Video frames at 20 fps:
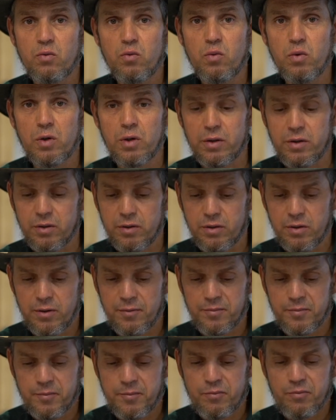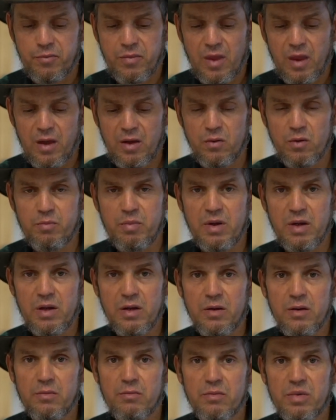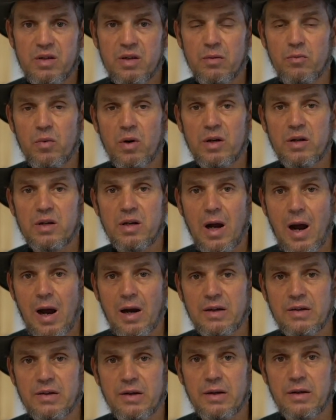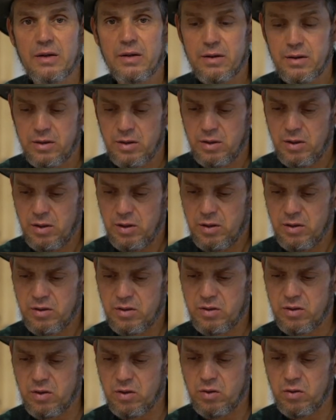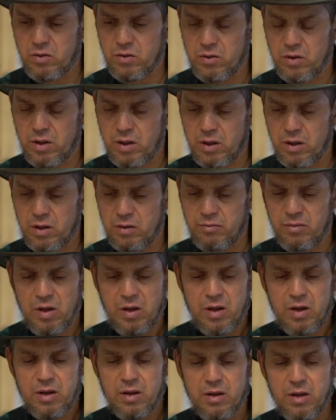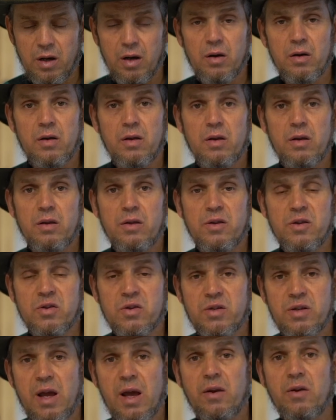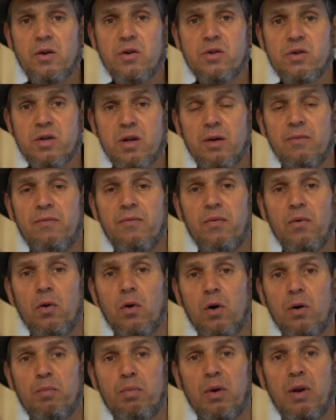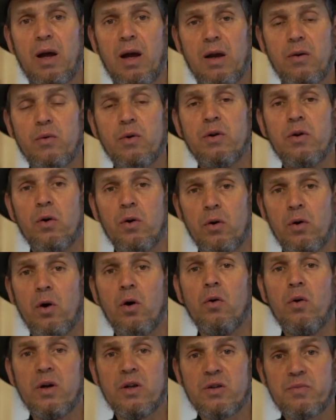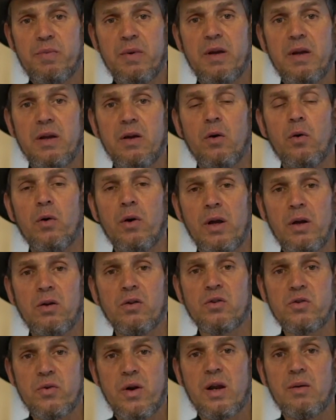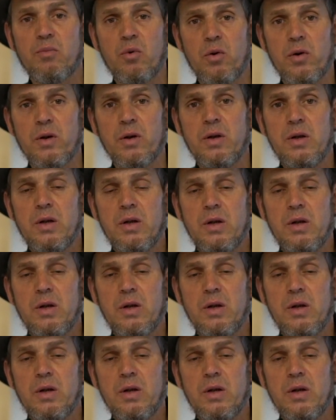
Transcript: wood. It would be somewhat toxic. So the standard subfloor plywood, or OSB, Oriental Strand Board,